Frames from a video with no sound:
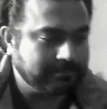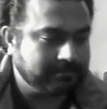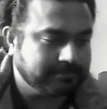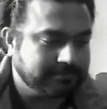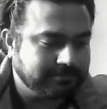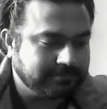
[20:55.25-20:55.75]

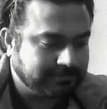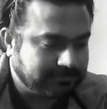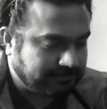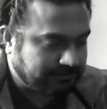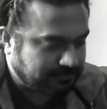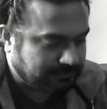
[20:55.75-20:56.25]

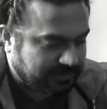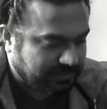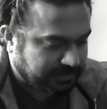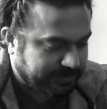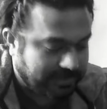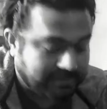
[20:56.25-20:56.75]

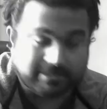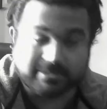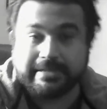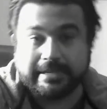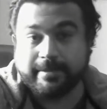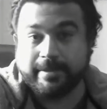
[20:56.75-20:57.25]
excuse me, I'll just
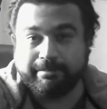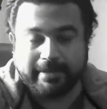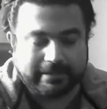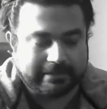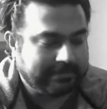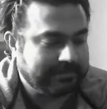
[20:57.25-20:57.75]
take my pick.